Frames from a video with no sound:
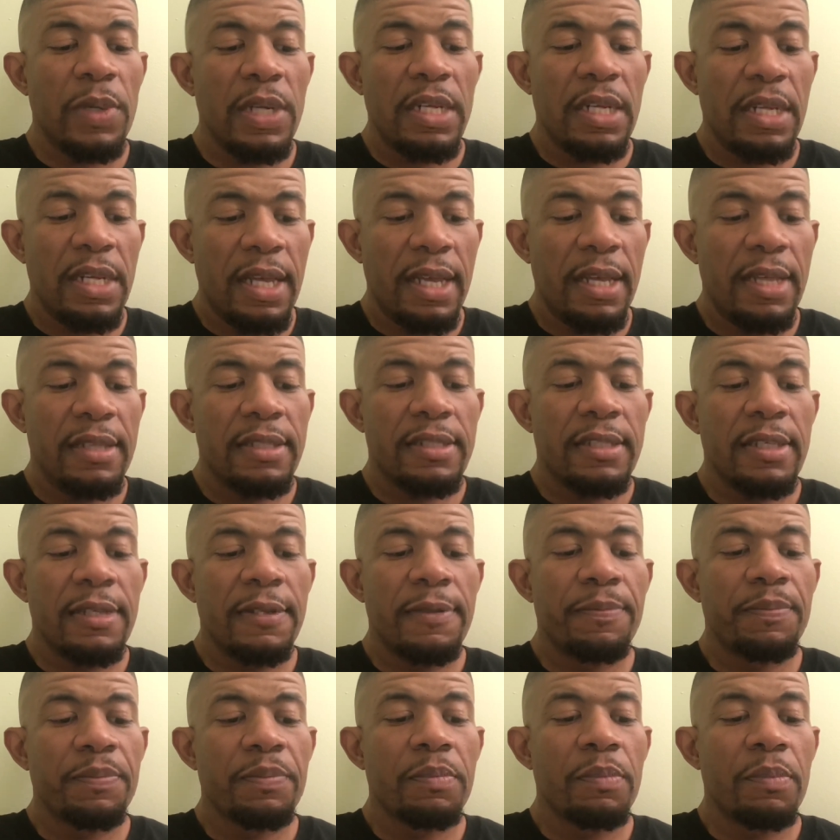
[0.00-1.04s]
what it is.
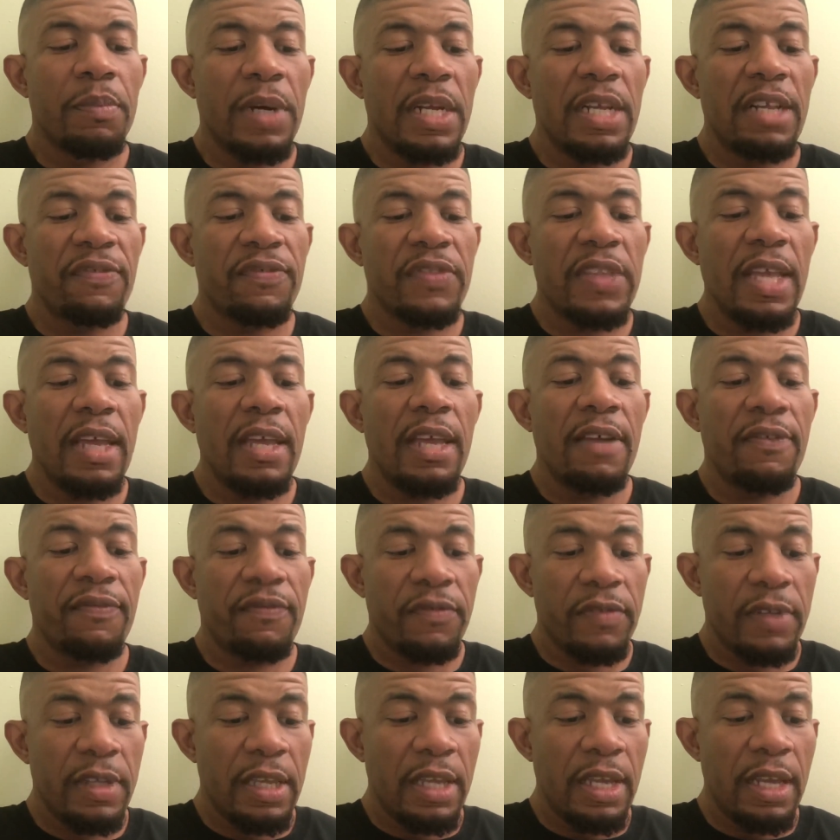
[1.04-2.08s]
But if they
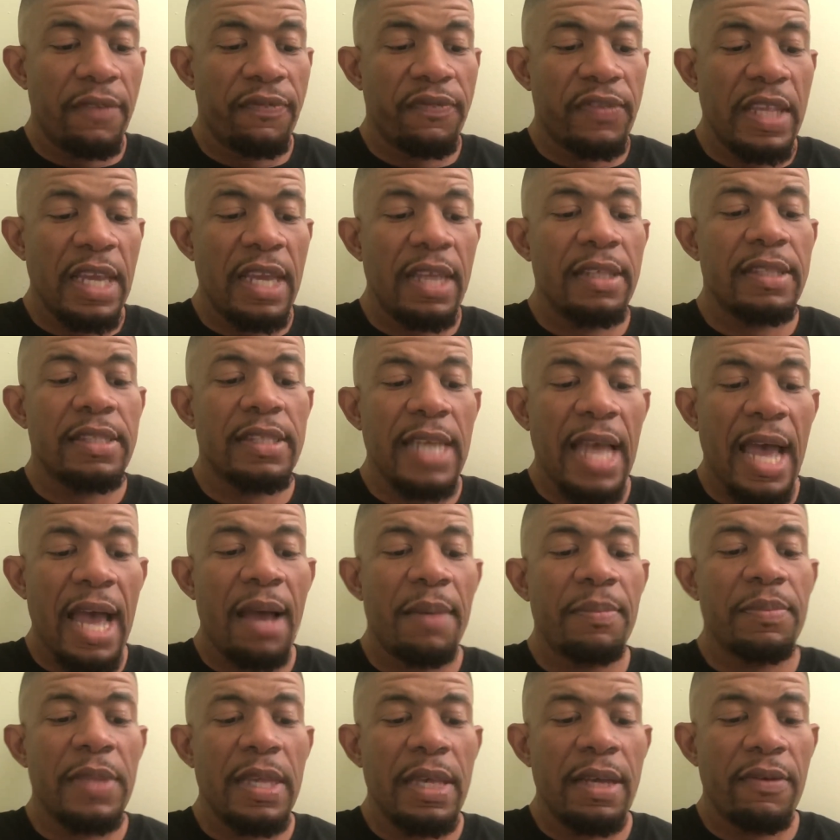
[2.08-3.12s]

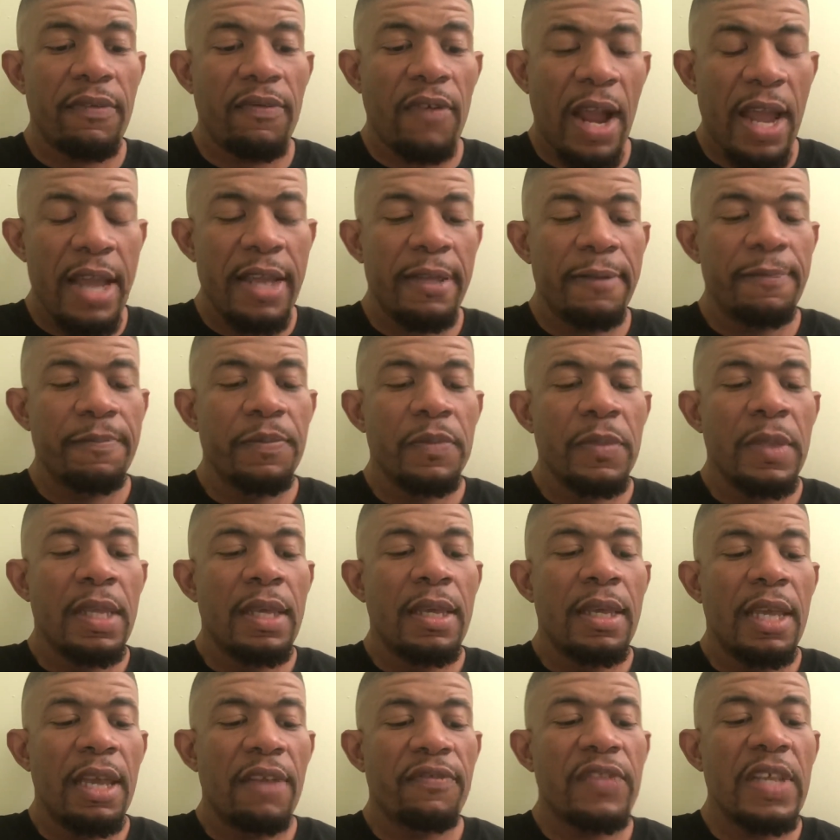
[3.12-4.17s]
time it right,
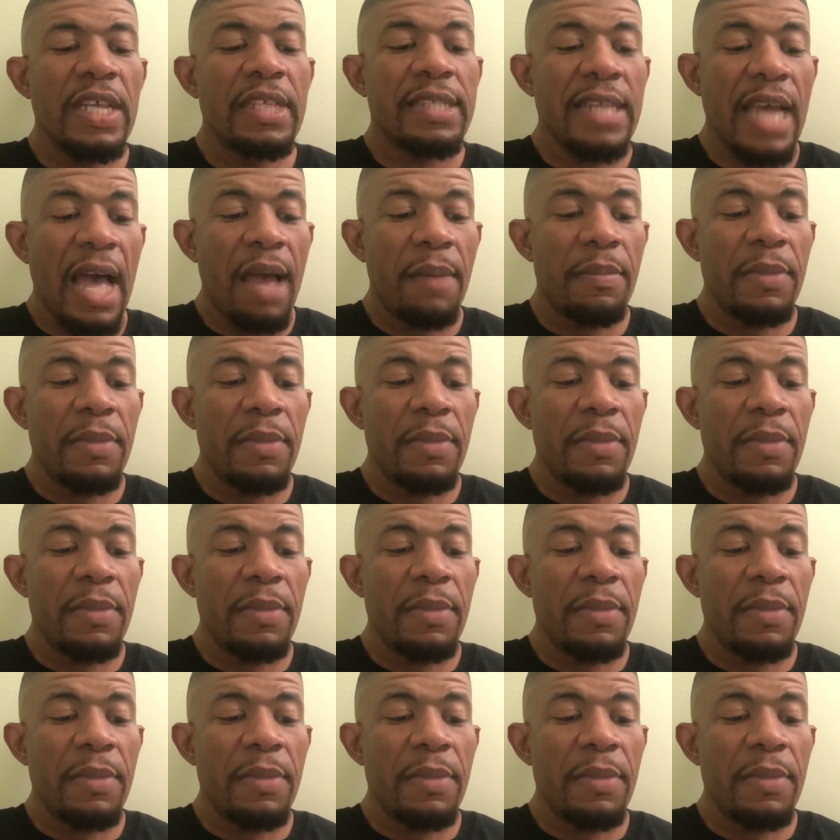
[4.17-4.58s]
they